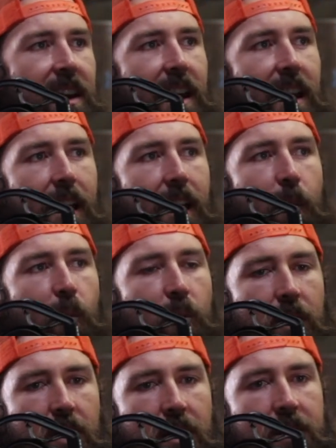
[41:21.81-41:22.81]
and
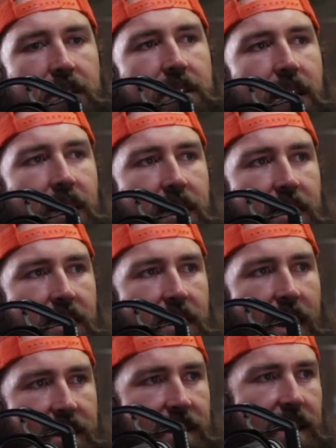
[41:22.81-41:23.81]
we're going to take
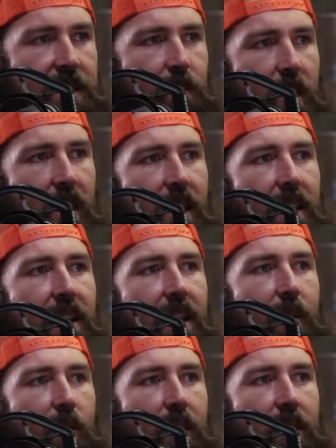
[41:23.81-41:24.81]
that test plot
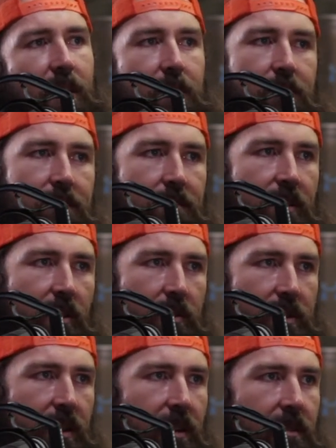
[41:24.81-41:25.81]
and we're going to
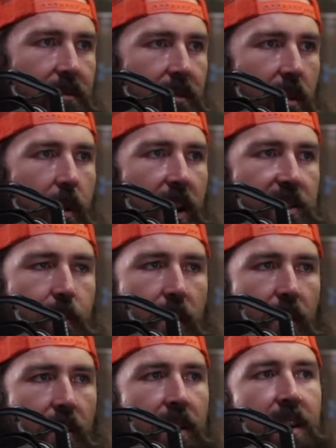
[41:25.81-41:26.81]
use it for a batch of
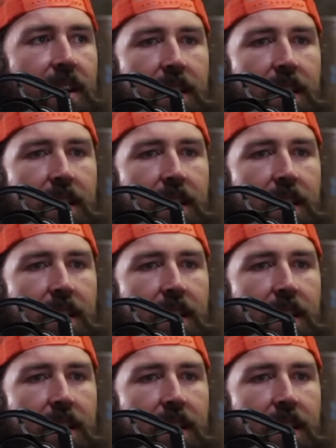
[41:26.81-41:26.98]
beer,